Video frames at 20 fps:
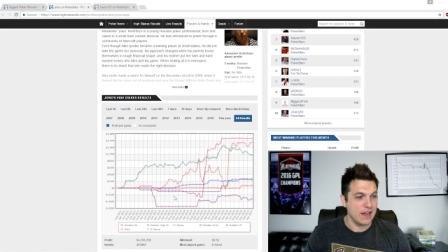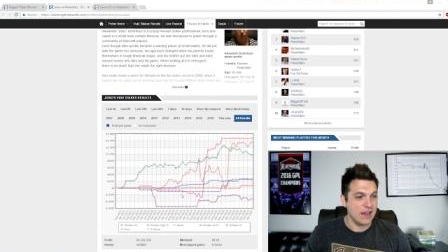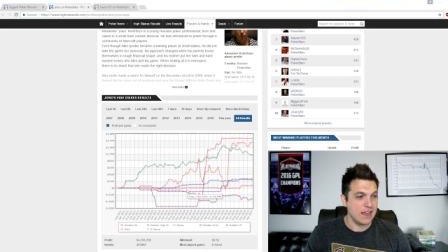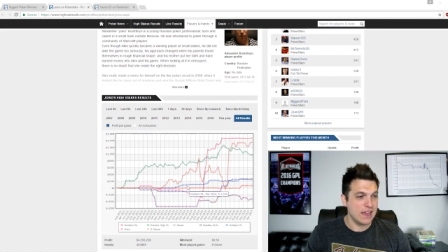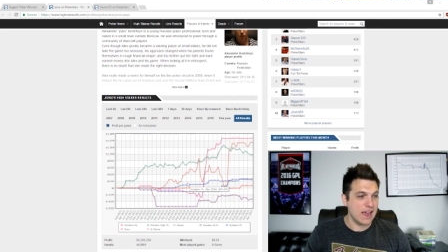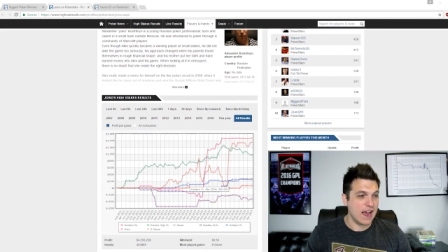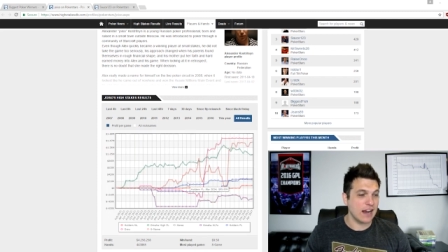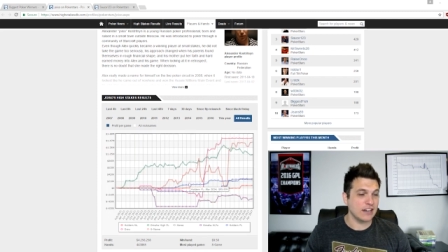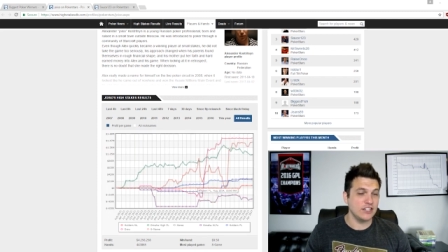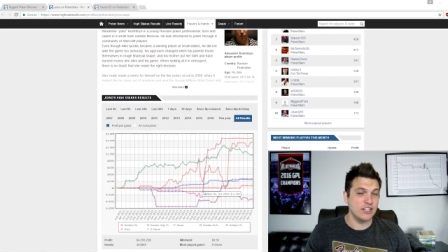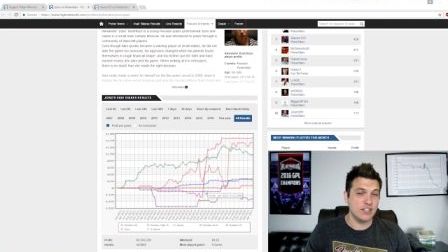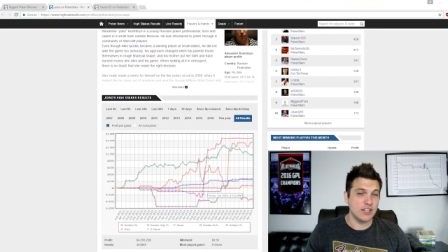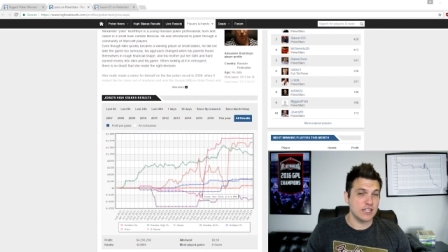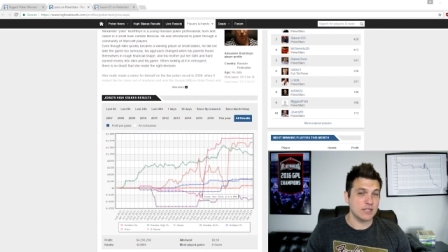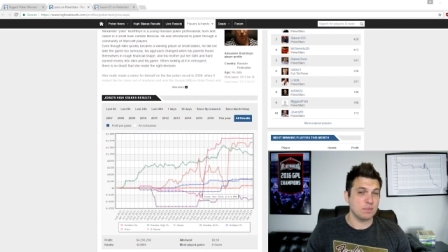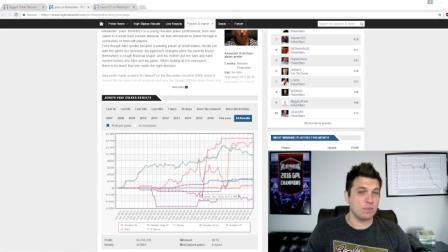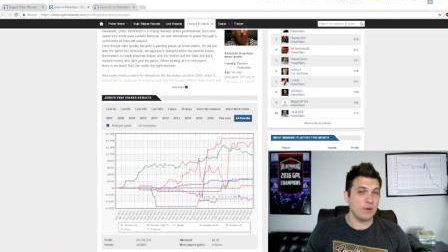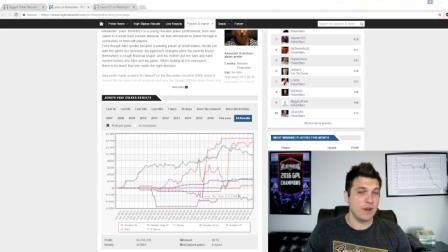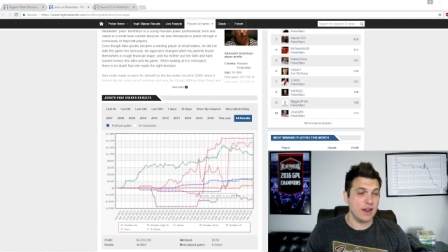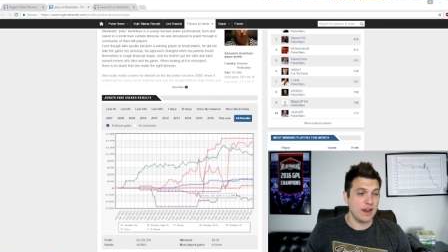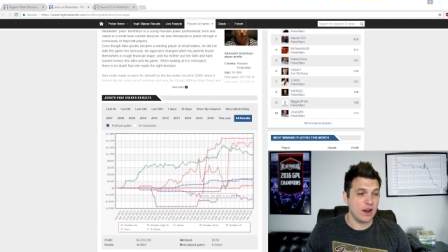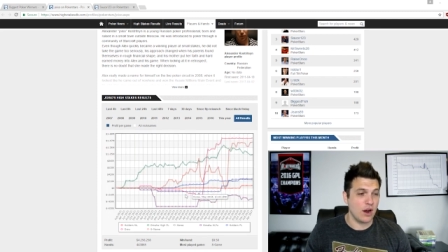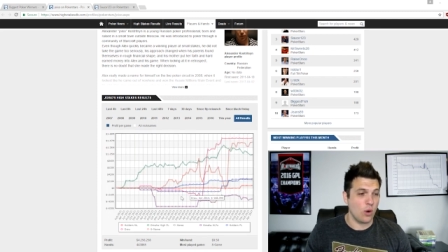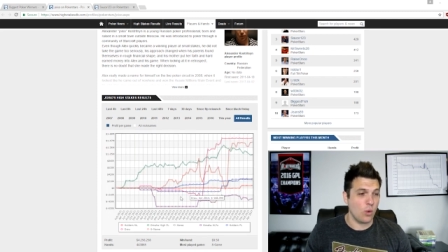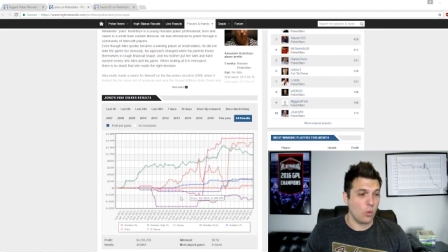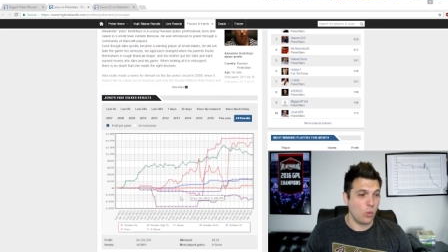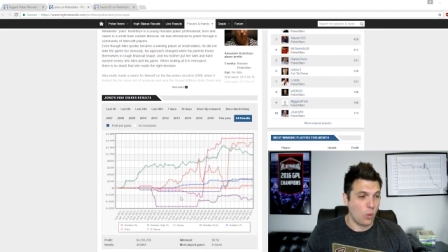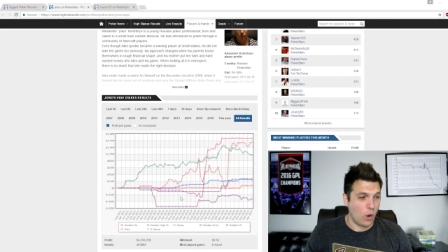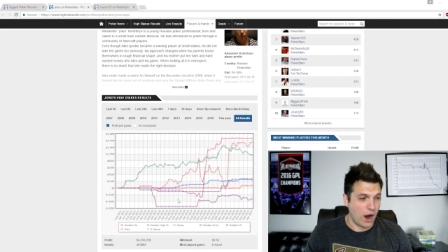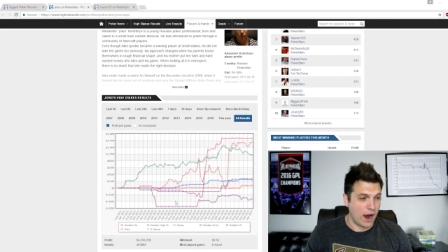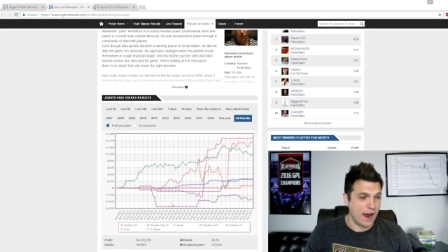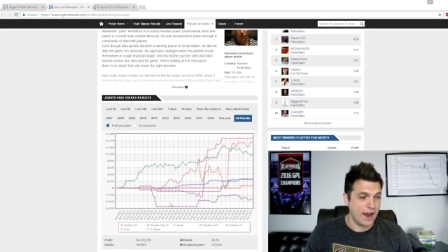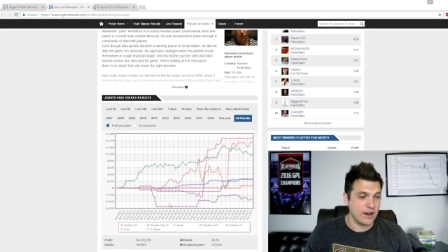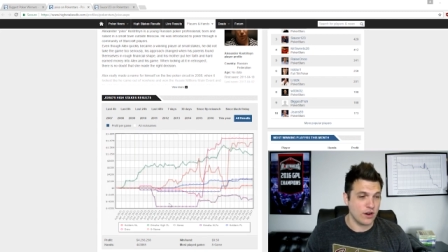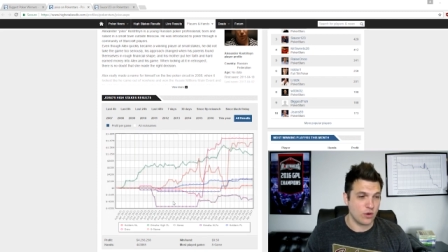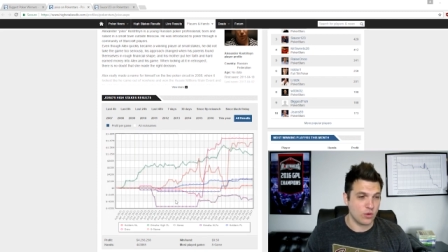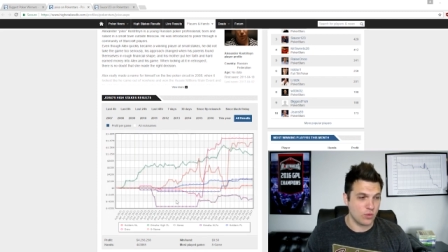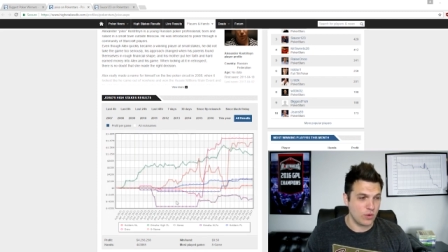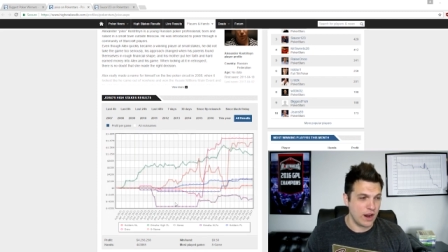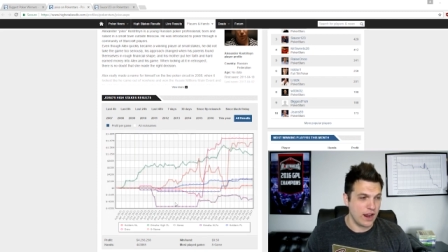he actually does play a wide
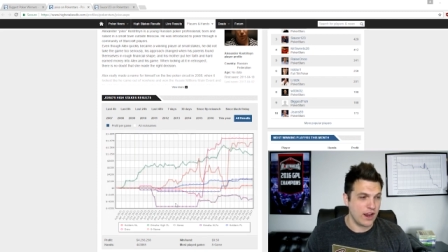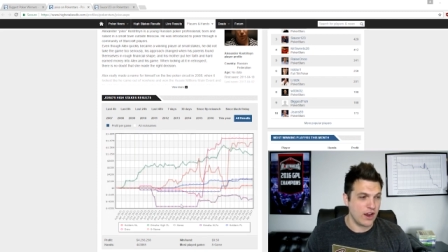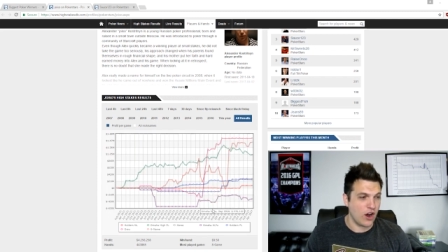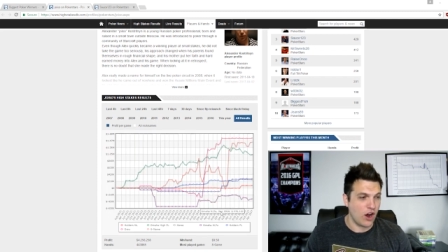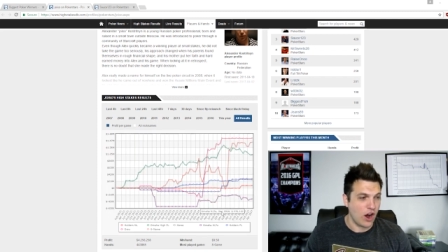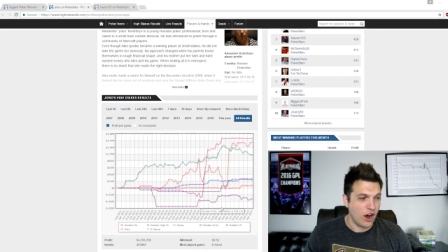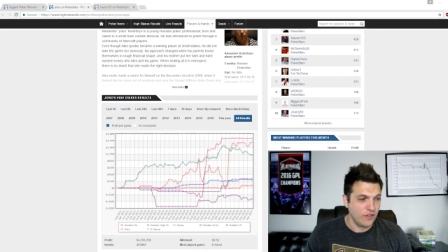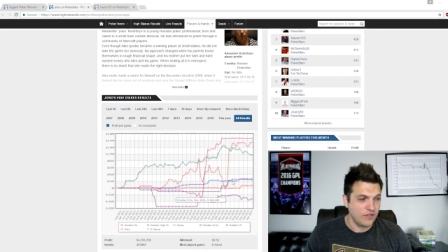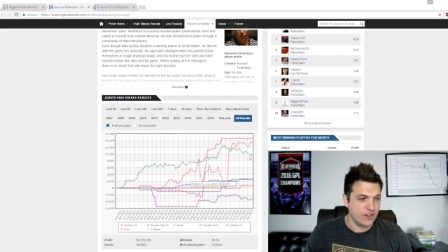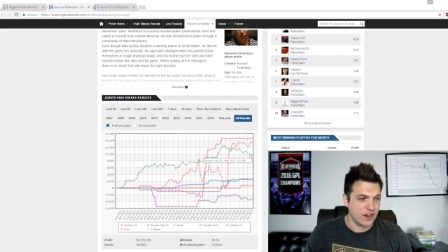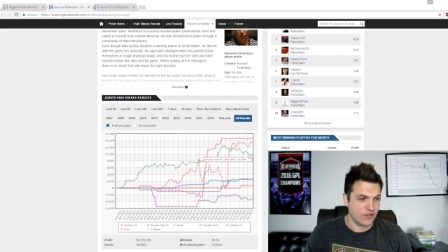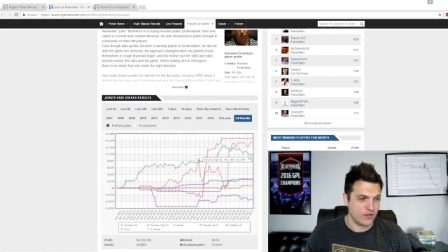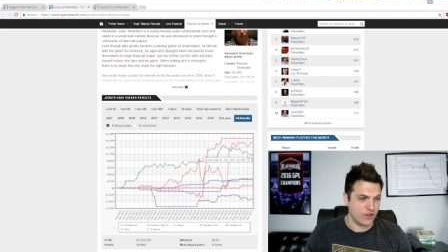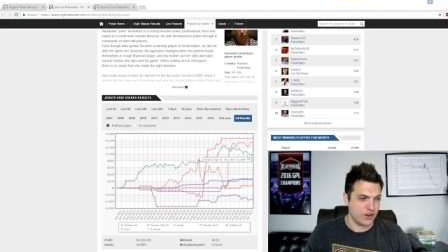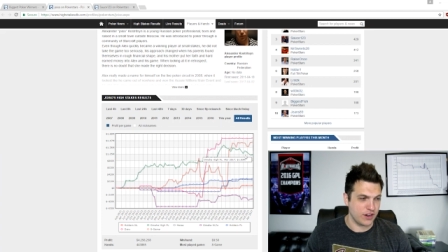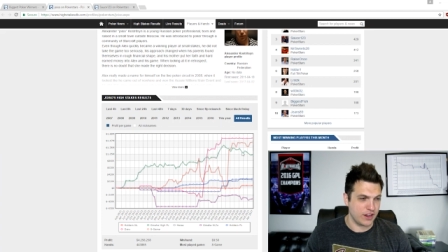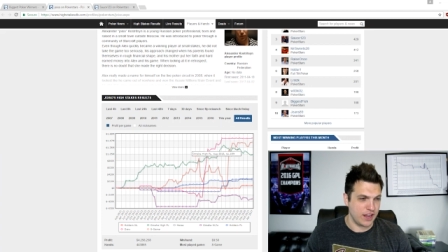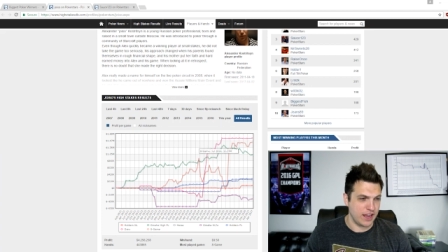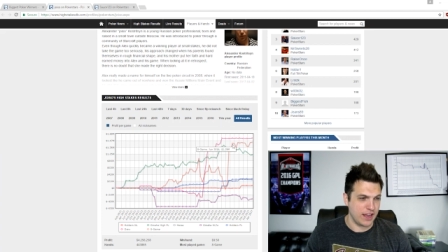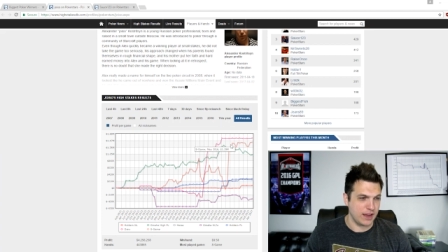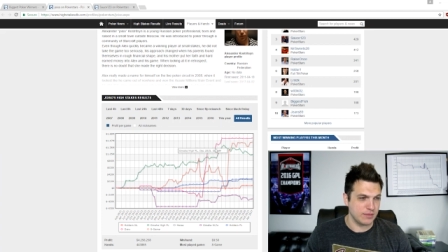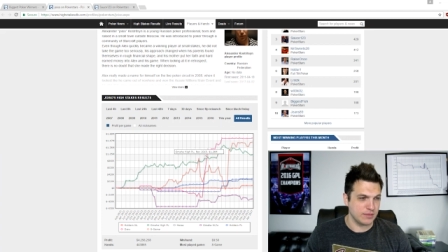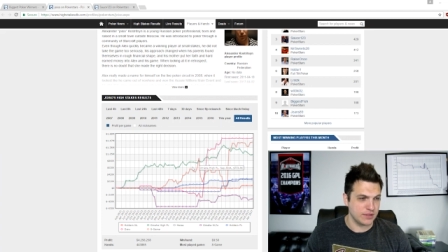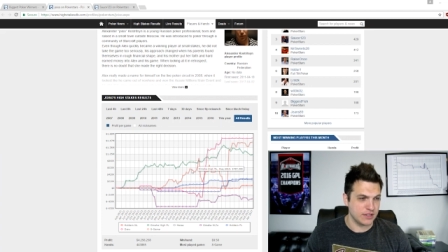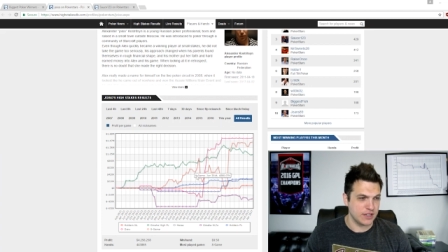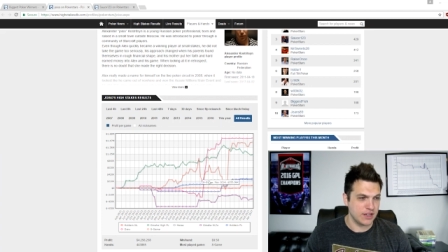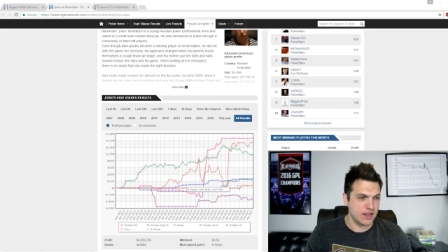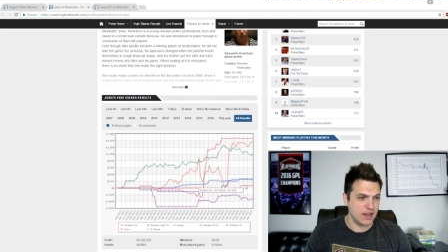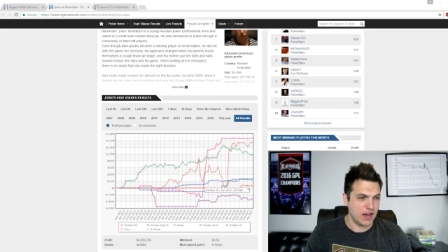array of different games